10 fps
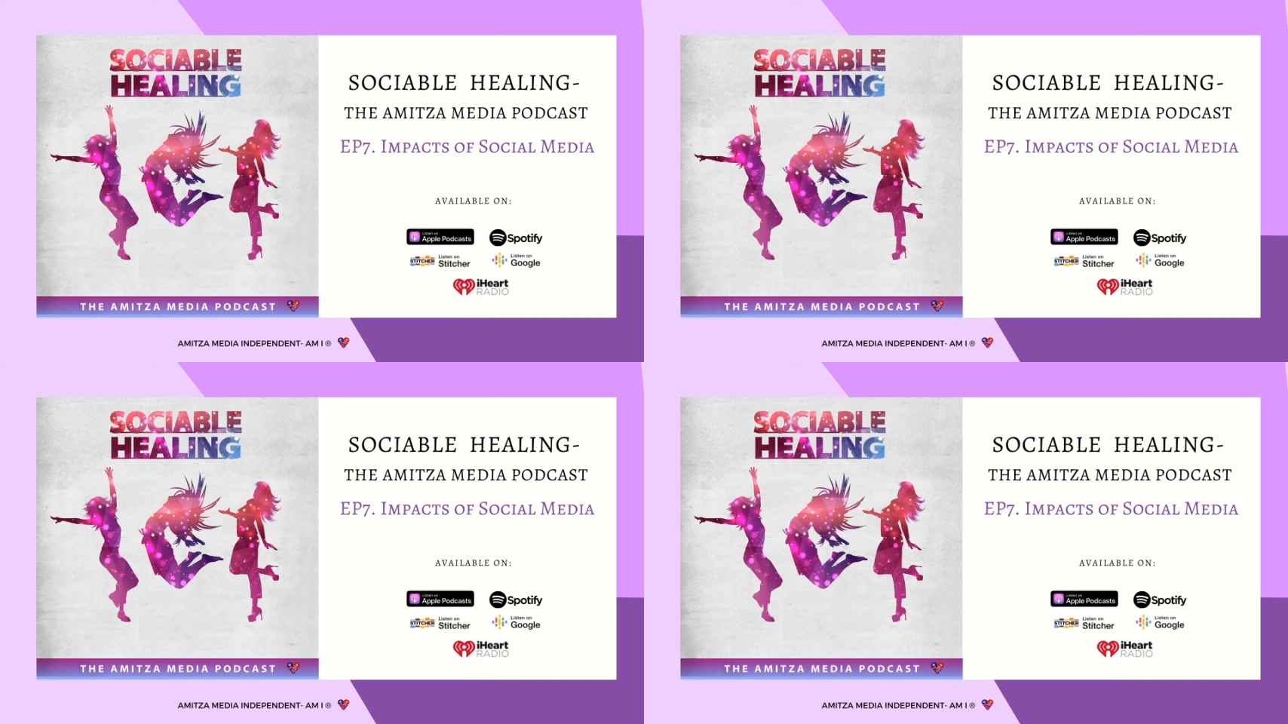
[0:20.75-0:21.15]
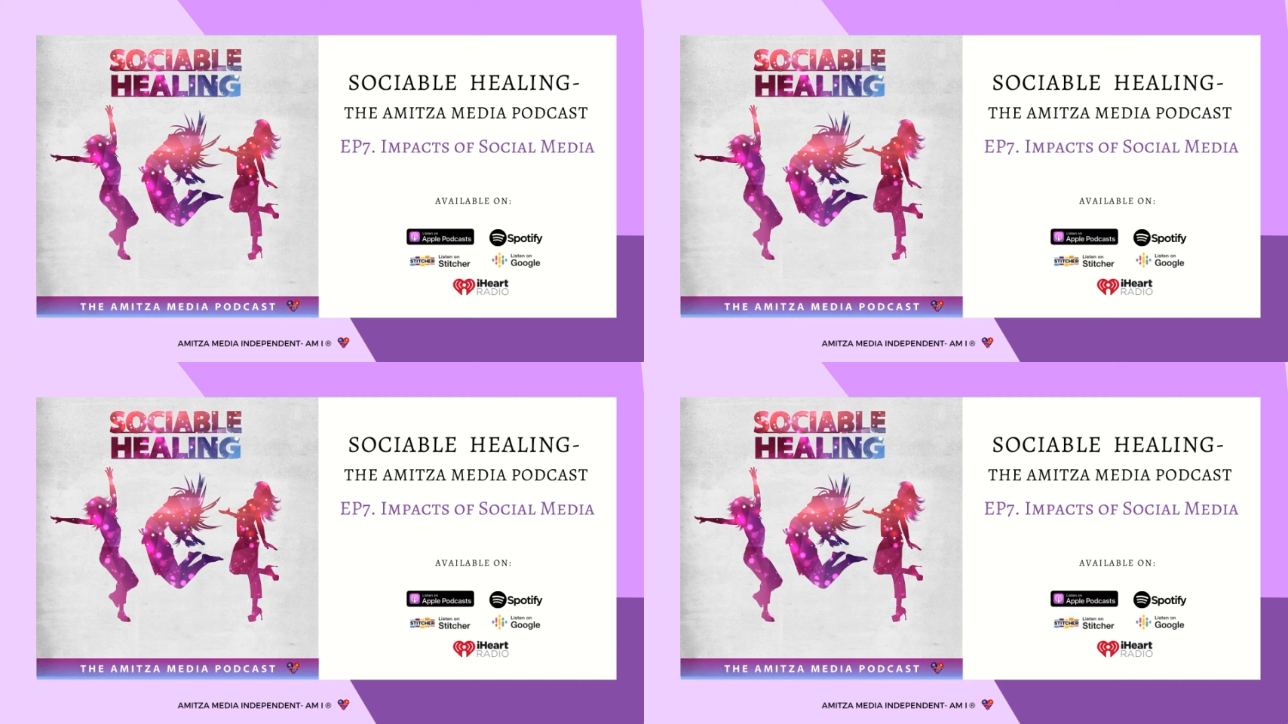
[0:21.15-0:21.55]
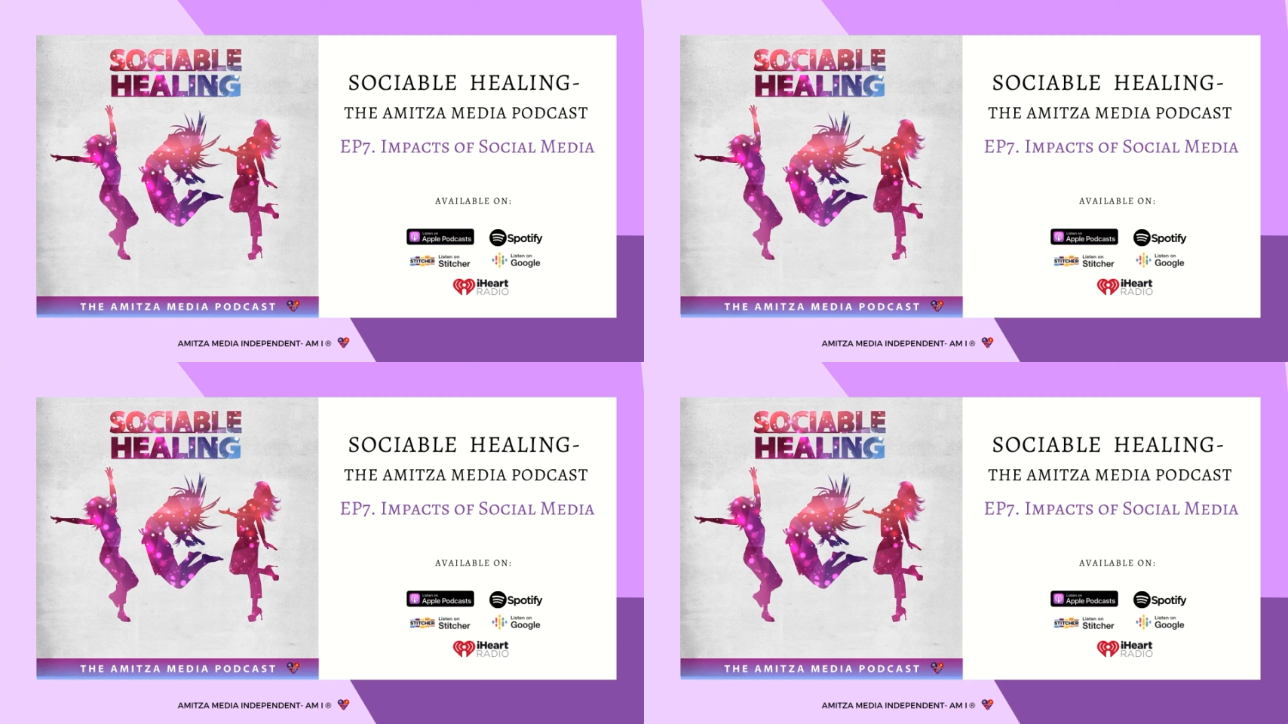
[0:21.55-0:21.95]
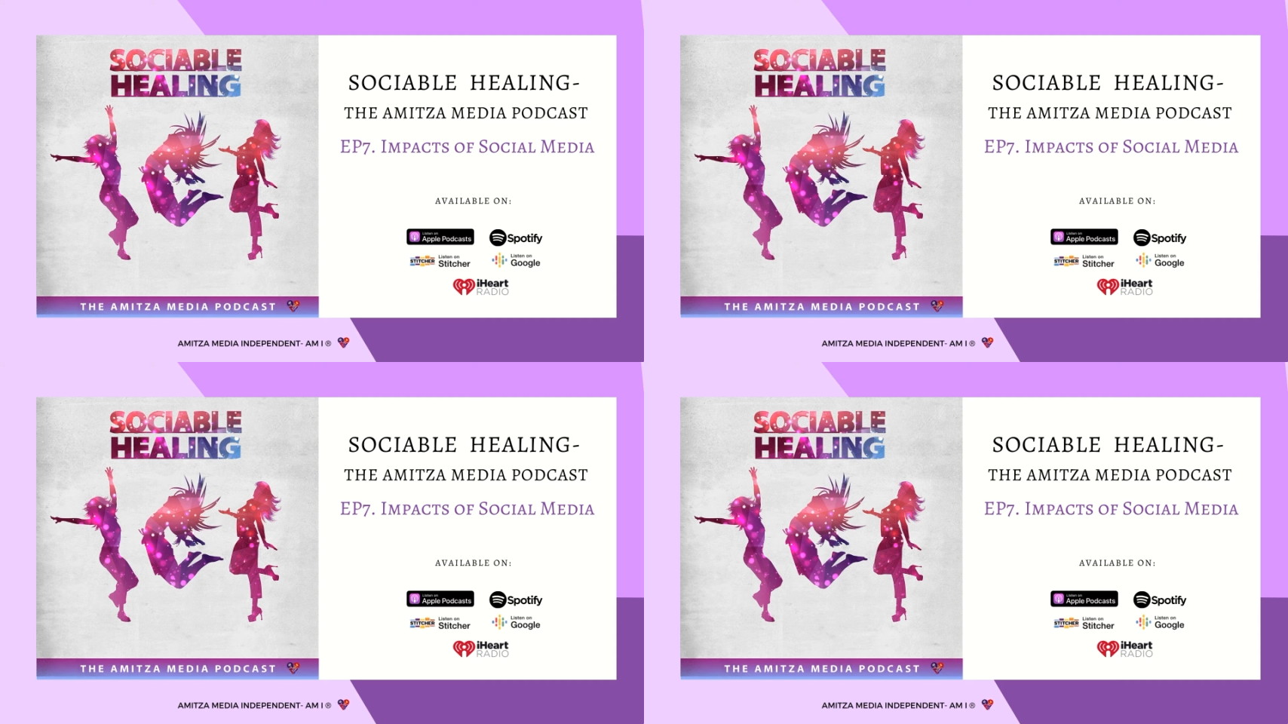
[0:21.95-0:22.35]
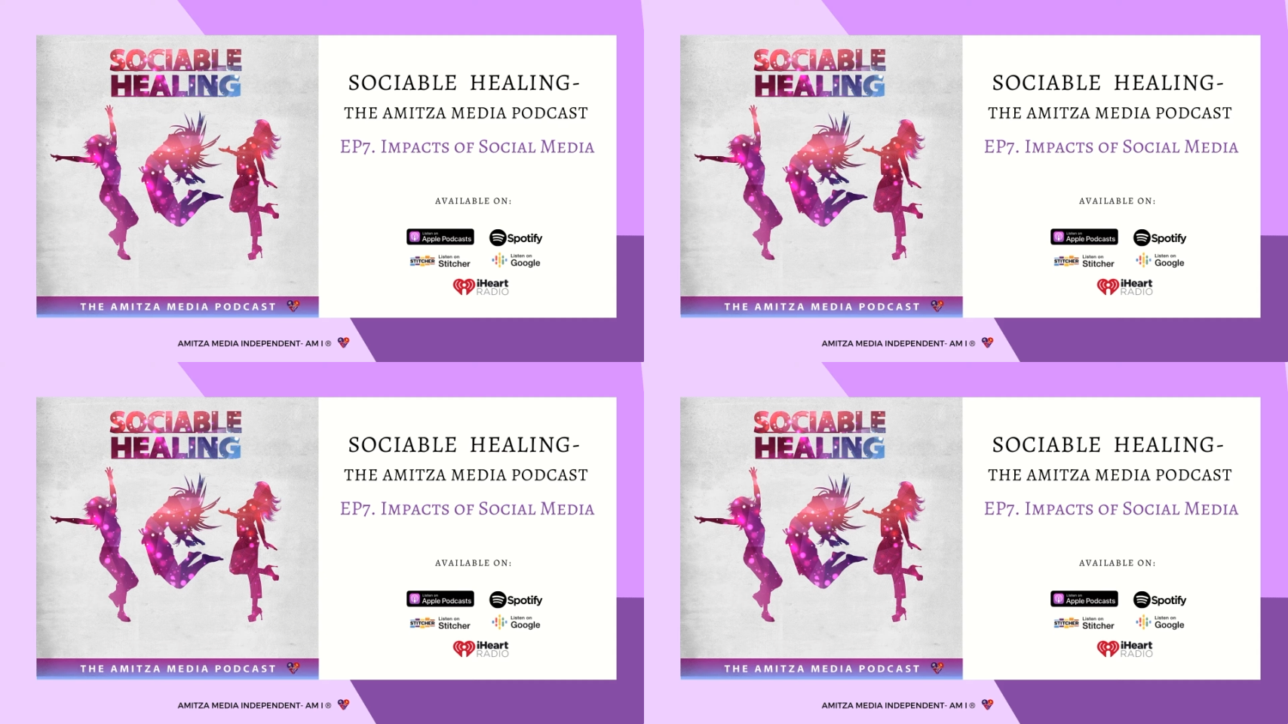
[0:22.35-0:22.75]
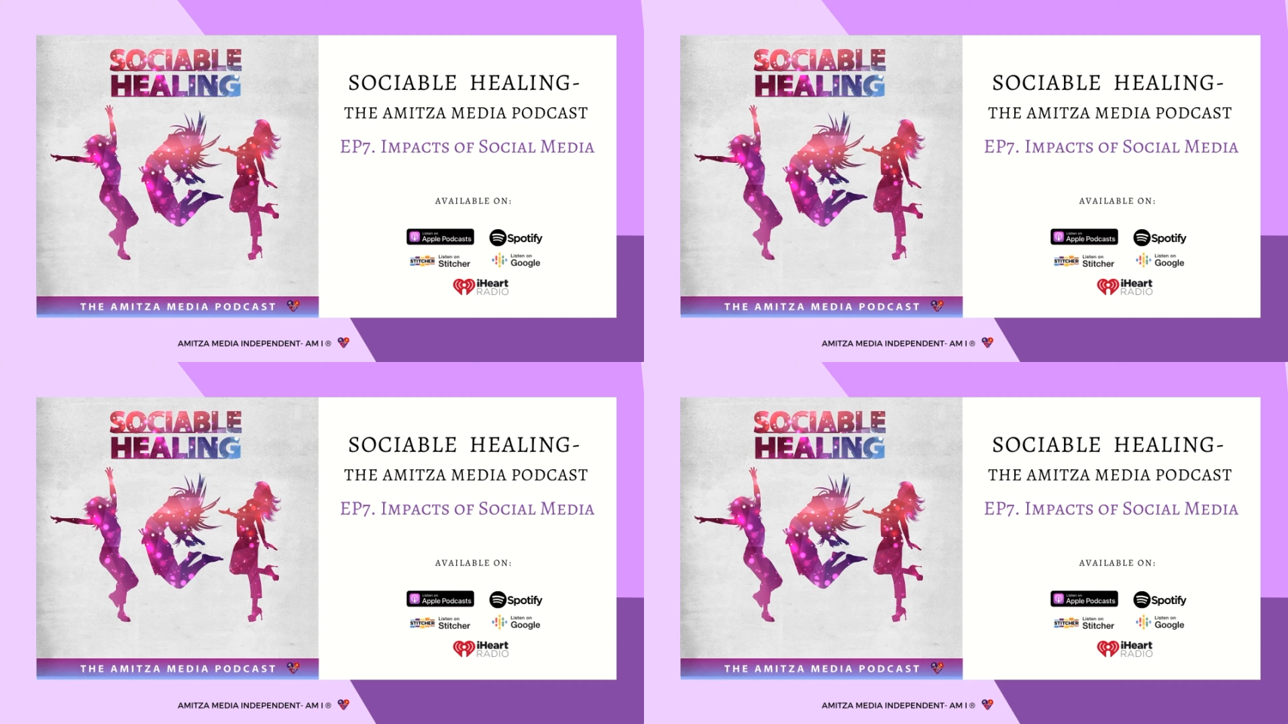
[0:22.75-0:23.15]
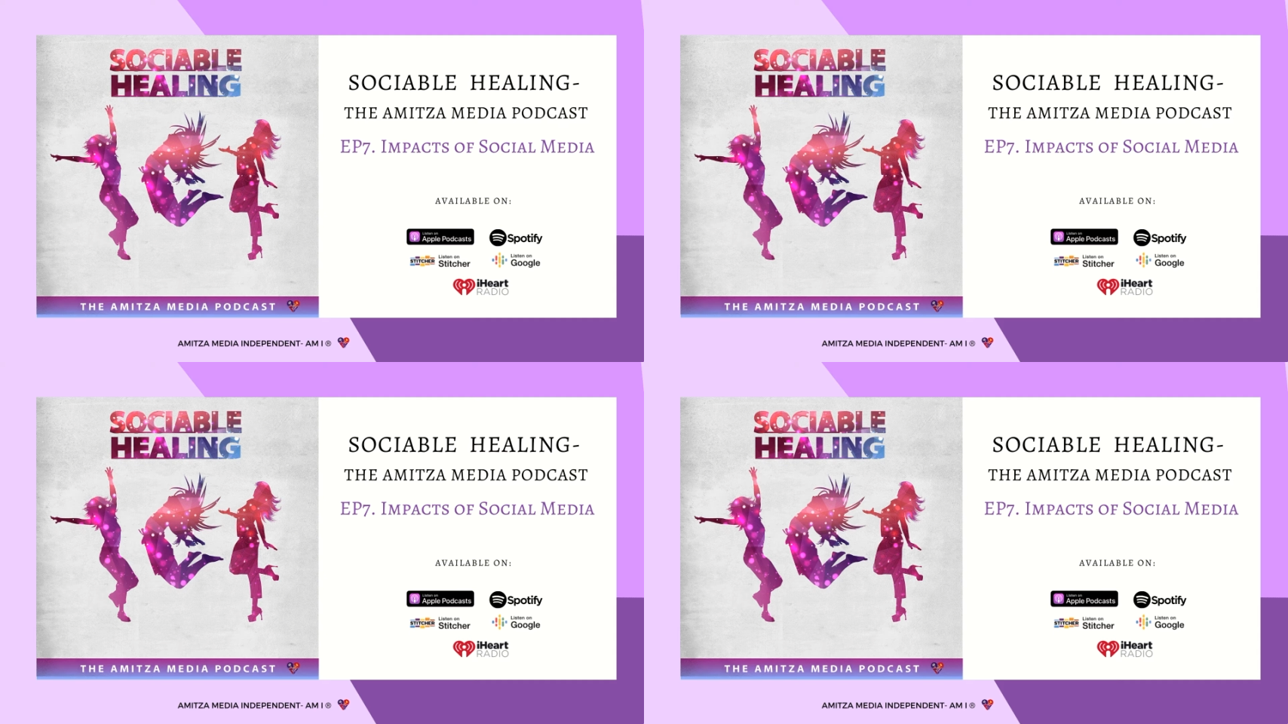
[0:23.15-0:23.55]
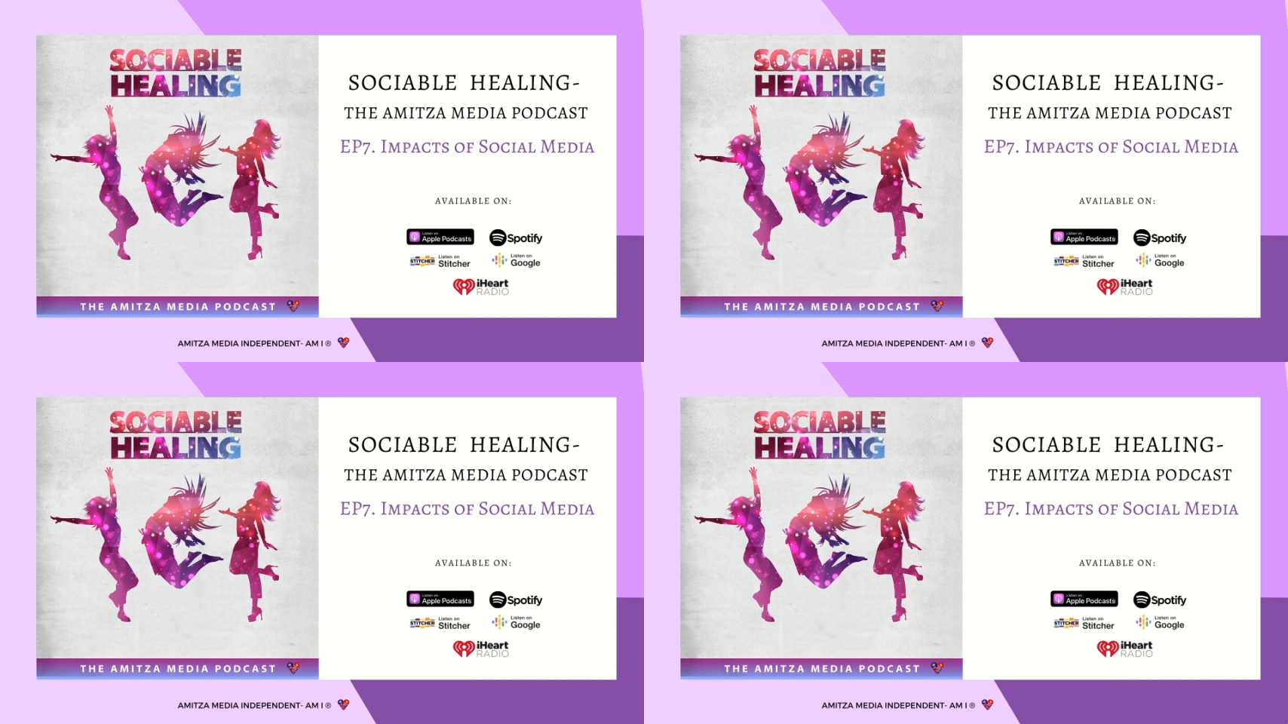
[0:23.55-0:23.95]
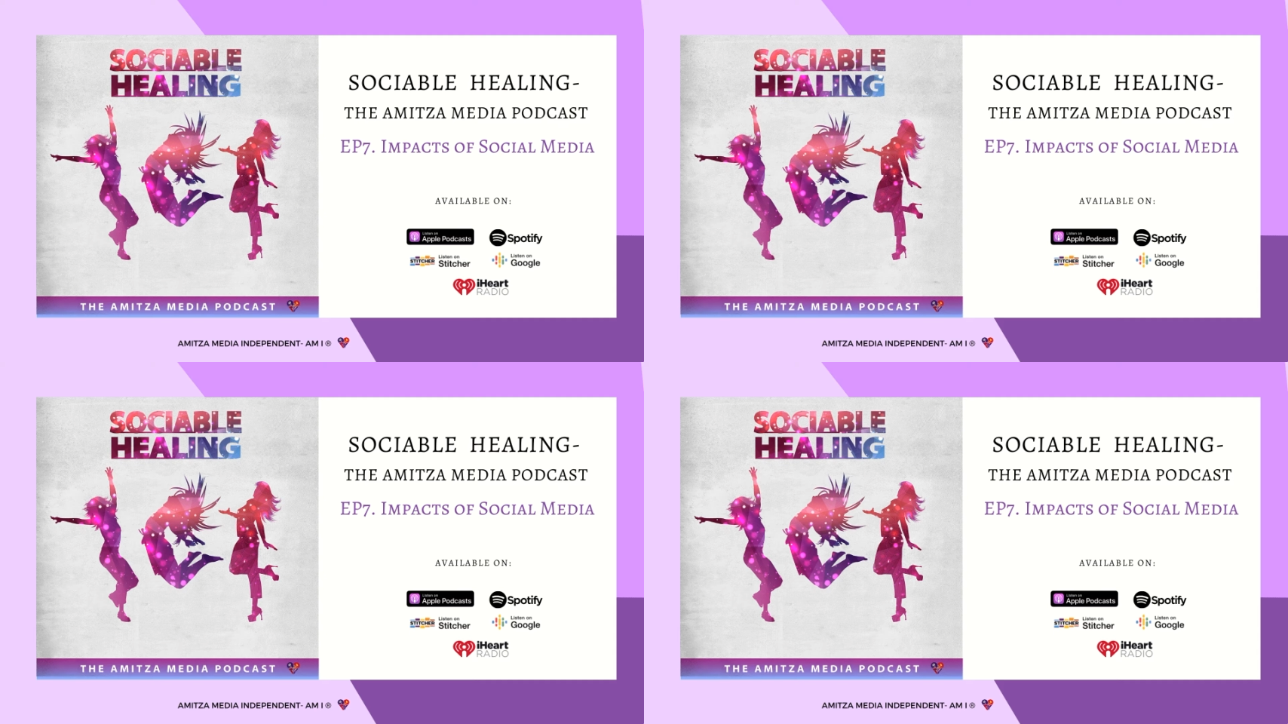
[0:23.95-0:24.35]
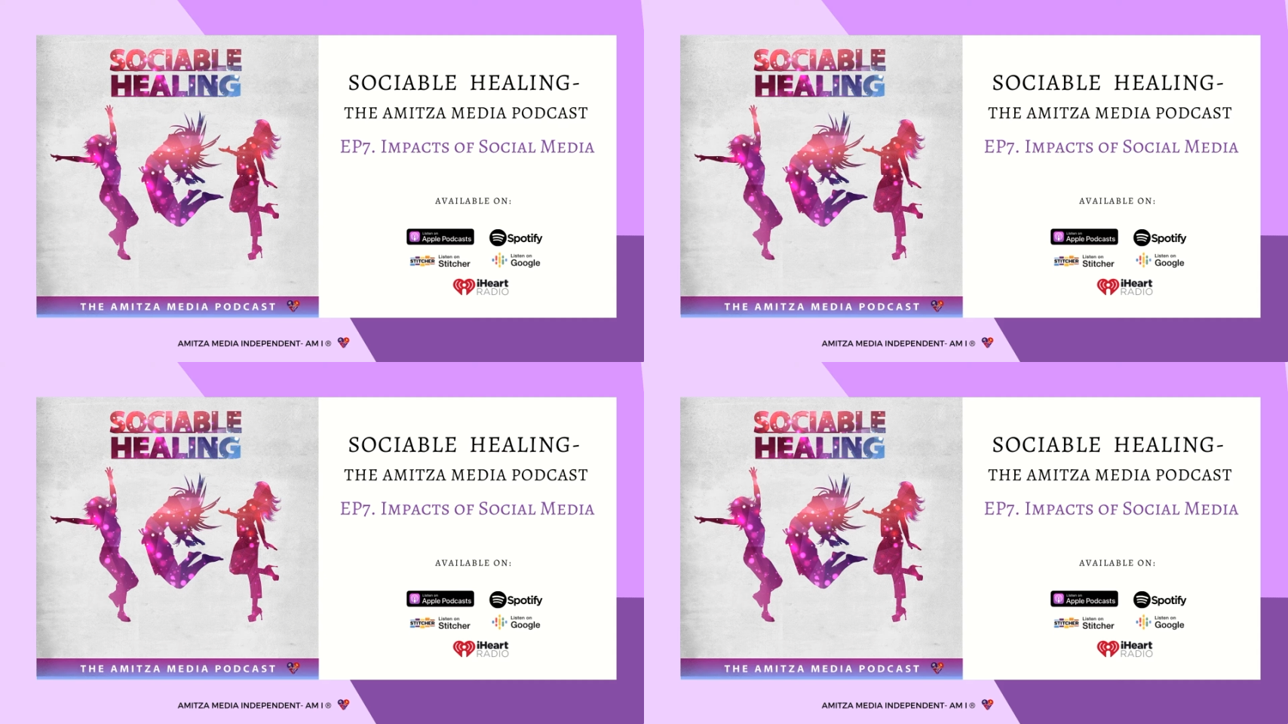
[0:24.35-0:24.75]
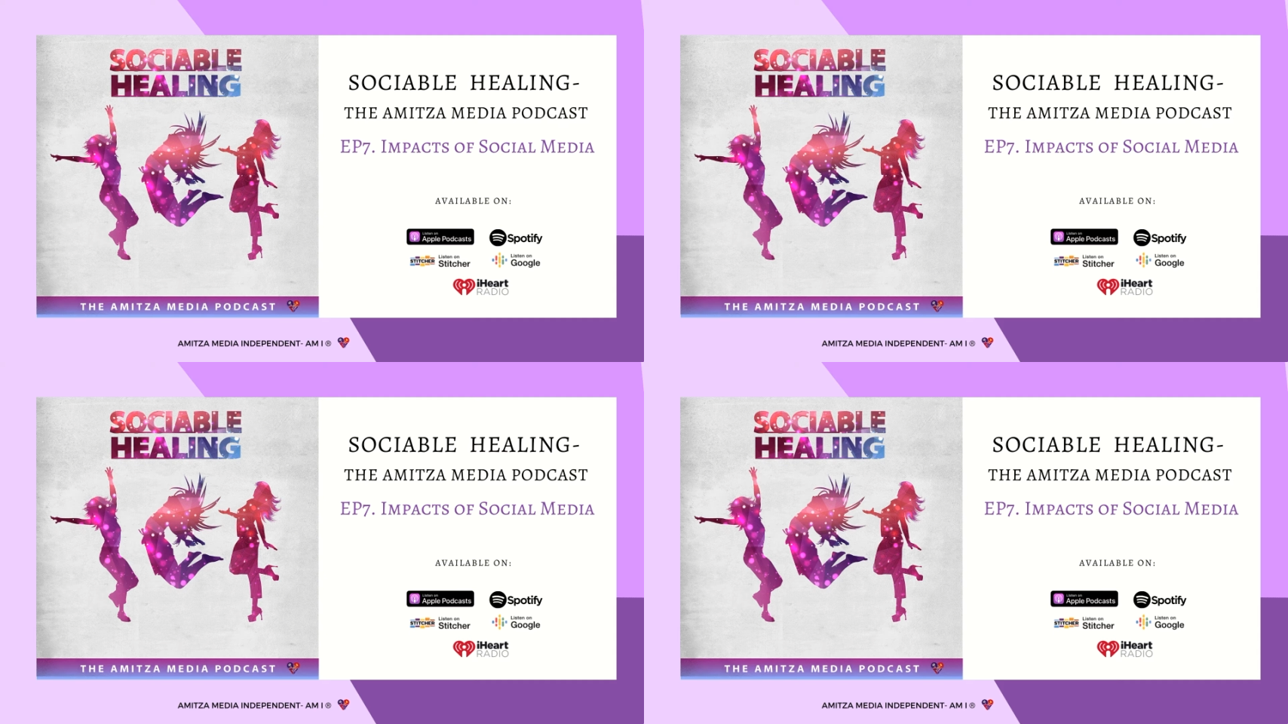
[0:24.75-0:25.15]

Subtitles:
(no speaker visible)